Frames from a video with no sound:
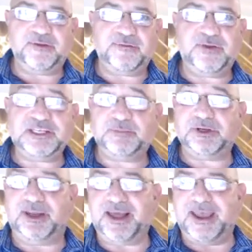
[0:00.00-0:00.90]
Facebook
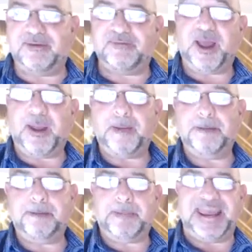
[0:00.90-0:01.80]
Live
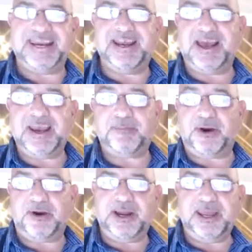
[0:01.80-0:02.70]
paint night
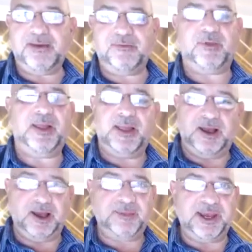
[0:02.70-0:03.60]
party. I'm
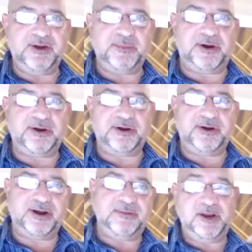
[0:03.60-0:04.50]
Gary Parker.
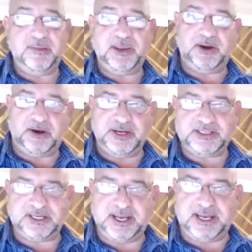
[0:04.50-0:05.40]
I'm going to be your artist
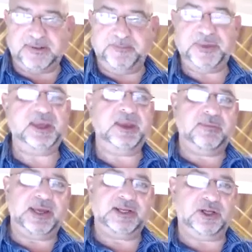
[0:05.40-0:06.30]
tonight. Paint
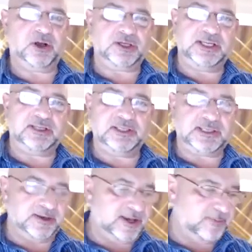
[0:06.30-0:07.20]
and Cocktails is our
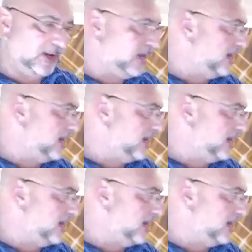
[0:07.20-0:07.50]
company, and